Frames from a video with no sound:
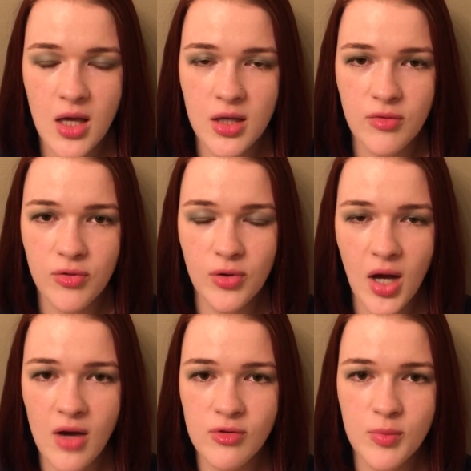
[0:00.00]
If you
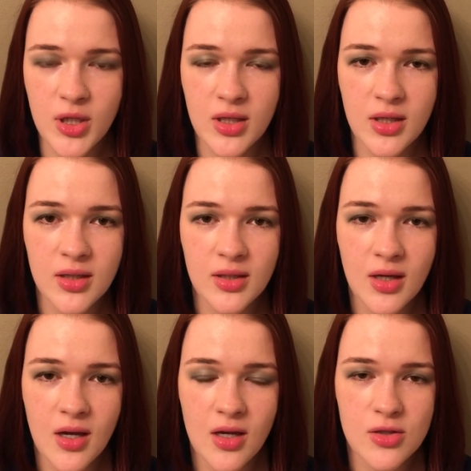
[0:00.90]
have a minute,
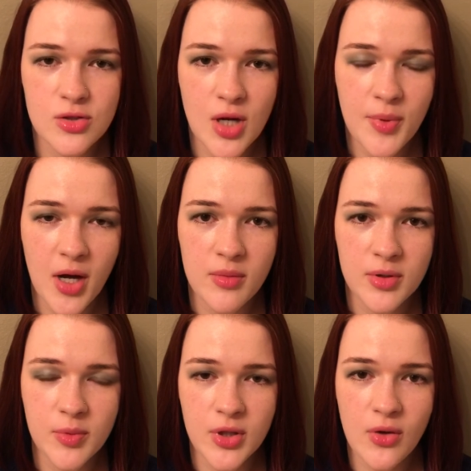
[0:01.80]
drop a
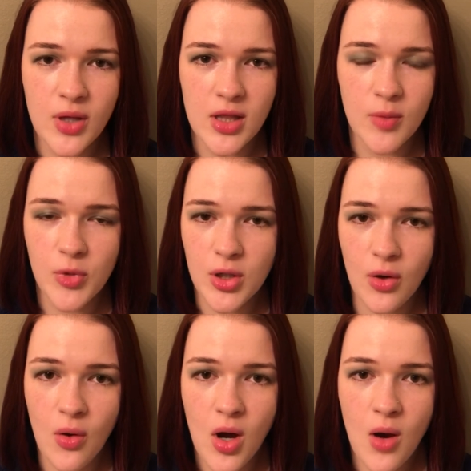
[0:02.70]
comment below and let me
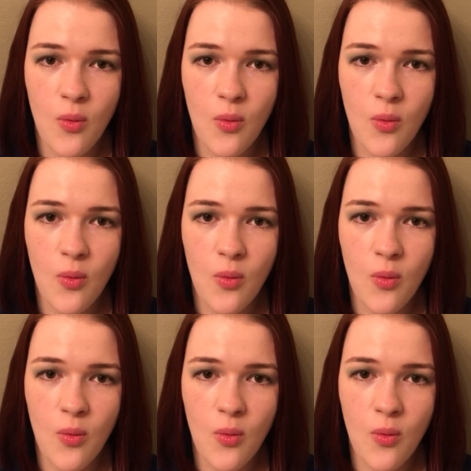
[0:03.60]
know